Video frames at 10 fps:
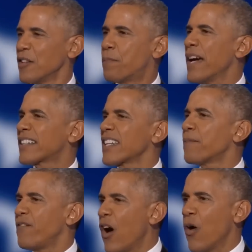who picked
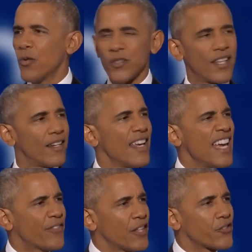up phones and
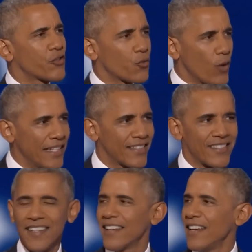hit the
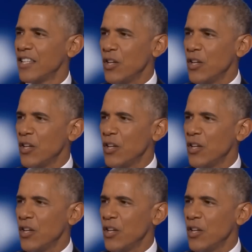streets and